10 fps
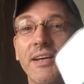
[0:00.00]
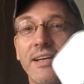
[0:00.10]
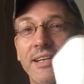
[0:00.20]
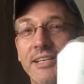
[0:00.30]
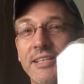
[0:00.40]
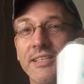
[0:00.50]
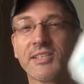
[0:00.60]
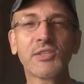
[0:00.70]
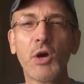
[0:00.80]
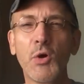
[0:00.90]
Uh,
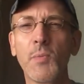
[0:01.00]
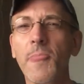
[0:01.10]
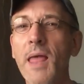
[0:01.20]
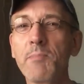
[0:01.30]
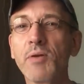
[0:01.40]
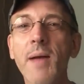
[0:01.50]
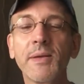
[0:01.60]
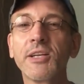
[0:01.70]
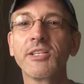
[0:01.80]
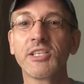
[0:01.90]
so I'm
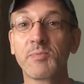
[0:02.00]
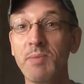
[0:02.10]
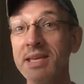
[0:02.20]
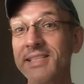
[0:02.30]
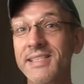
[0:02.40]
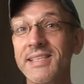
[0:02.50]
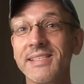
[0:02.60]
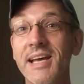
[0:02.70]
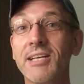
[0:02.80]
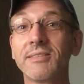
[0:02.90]
probably going to just piece
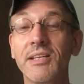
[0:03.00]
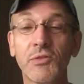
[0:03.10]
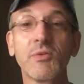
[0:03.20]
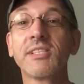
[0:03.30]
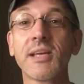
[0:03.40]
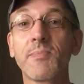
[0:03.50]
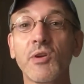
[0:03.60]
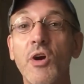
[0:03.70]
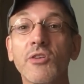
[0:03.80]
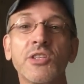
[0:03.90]
these out in three
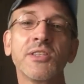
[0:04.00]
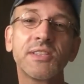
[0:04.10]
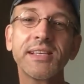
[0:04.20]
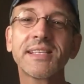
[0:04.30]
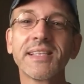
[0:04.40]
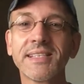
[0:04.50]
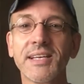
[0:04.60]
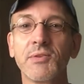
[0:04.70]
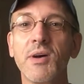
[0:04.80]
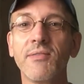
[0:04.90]
separate auctions since
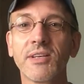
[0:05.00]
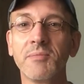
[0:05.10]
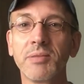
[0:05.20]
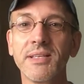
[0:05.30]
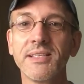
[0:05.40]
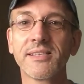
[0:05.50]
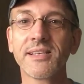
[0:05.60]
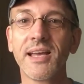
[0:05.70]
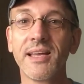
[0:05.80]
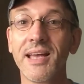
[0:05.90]
I don't have a complete
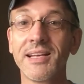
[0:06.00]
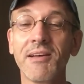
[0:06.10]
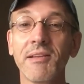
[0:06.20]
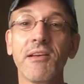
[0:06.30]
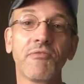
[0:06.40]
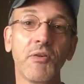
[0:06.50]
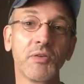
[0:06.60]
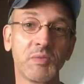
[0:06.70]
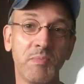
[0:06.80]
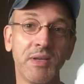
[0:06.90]
set and I'll let
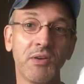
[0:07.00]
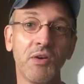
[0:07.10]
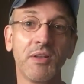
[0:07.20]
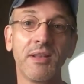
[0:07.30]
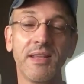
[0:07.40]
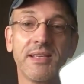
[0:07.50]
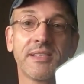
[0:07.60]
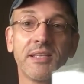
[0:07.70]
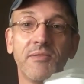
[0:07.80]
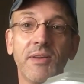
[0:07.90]
folks bid on
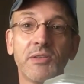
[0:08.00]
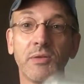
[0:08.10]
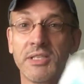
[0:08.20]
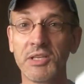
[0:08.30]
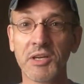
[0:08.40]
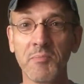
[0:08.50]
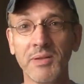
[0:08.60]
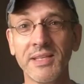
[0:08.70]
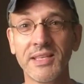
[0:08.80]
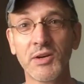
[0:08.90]
these individually to
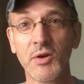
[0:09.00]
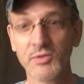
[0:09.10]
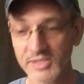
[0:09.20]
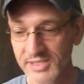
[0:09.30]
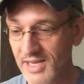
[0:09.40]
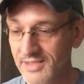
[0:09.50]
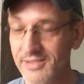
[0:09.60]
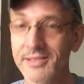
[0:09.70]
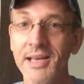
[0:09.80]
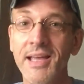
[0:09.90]
complete their own
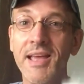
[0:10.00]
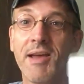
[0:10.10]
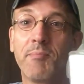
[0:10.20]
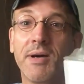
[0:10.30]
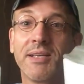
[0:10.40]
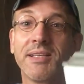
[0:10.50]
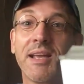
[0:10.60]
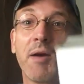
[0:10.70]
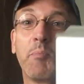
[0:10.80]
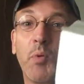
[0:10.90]
sets.
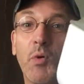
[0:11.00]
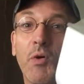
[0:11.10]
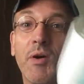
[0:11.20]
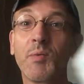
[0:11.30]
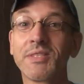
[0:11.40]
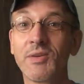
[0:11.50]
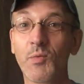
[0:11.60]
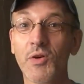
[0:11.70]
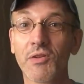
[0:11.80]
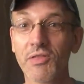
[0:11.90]
But boy was it
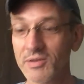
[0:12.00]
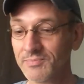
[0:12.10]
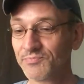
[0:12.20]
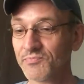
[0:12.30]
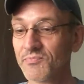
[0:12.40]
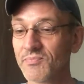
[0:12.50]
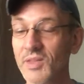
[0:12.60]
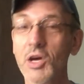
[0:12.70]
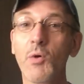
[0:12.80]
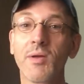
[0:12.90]
worth
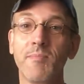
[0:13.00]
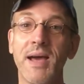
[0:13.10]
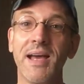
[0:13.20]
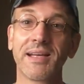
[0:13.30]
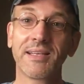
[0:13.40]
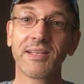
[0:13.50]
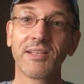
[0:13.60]
going back.